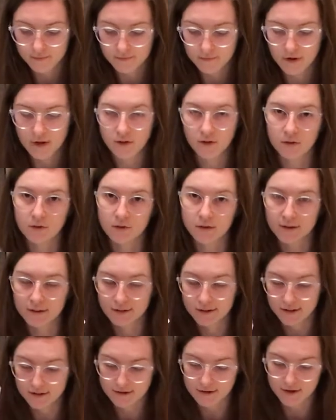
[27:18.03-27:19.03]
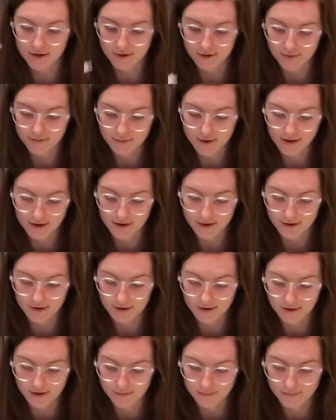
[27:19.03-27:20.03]
it look like this, how to make,
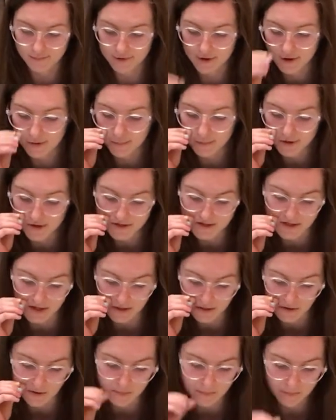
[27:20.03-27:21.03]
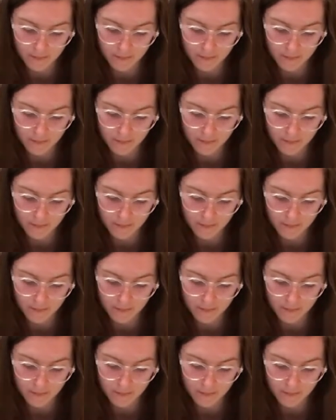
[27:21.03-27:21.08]
um, how to put it together.